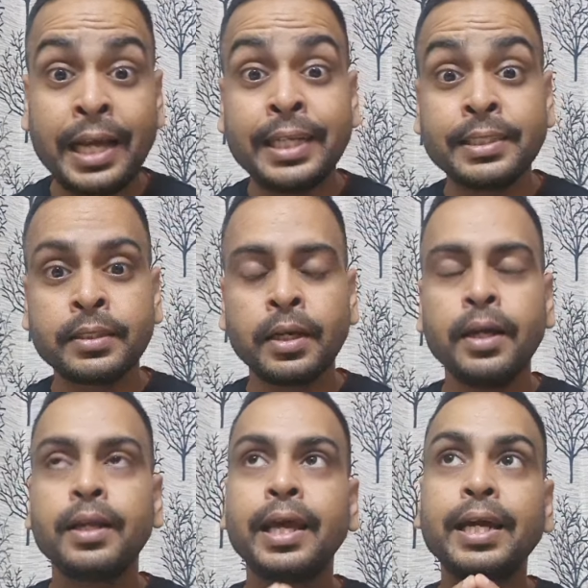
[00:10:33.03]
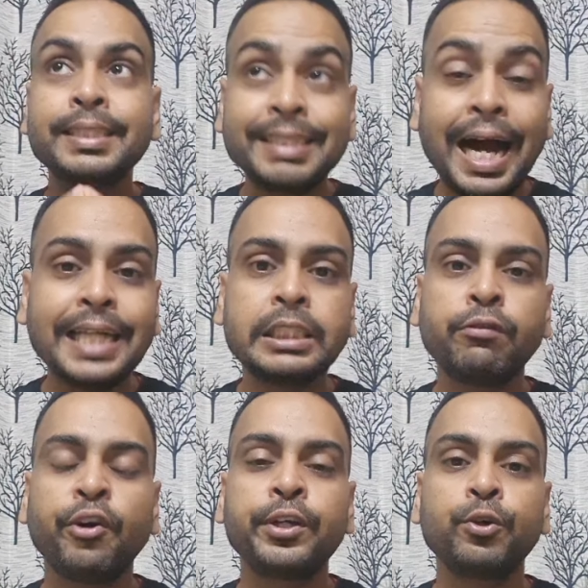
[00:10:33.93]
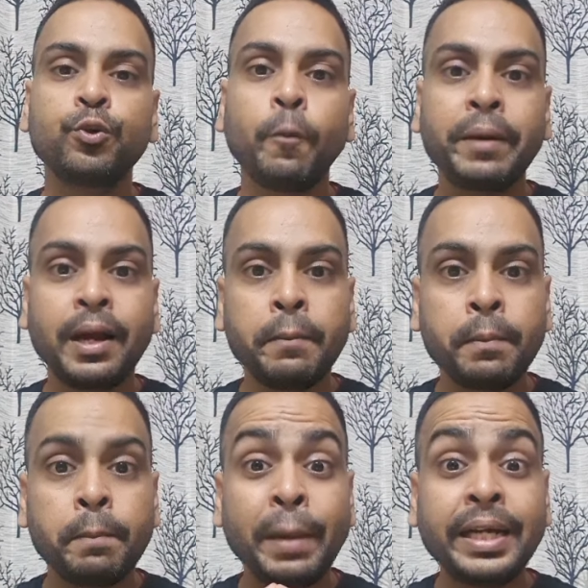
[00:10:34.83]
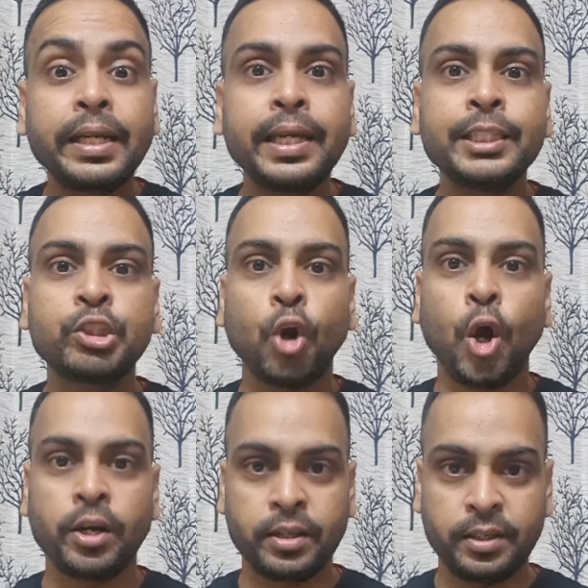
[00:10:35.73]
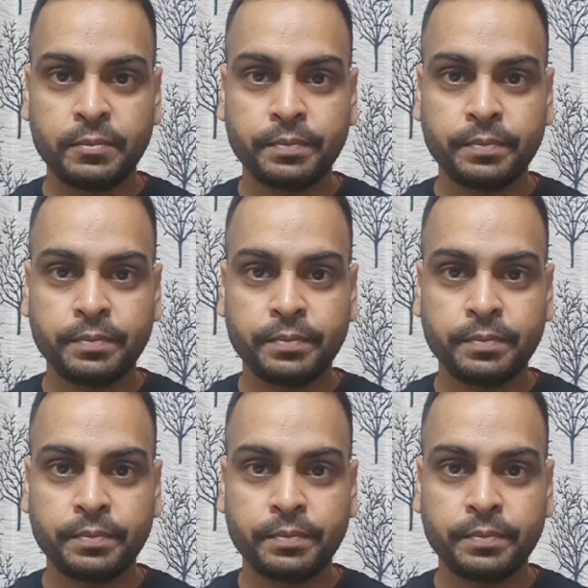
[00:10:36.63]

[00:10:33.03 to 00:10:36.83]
is like a chance for you to become mentally strong.